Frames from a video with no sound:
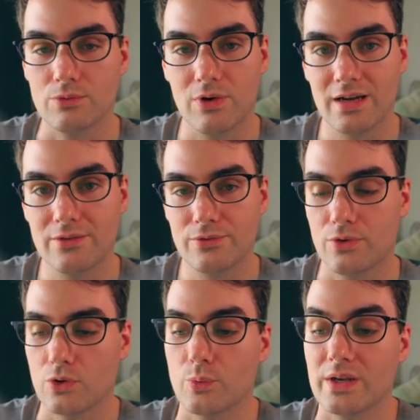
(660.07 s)
arrive
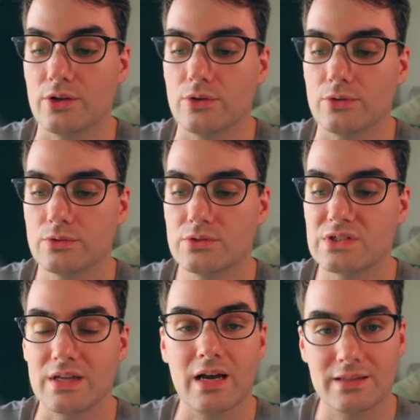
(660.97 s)
or when you
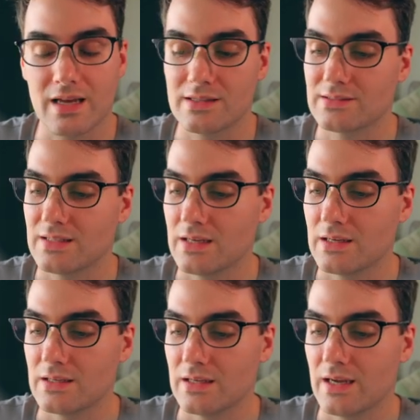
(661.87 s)
start that
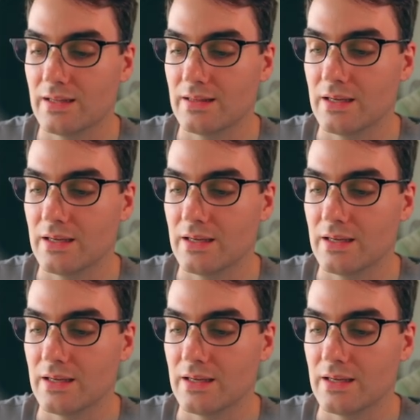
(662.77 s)
stay, and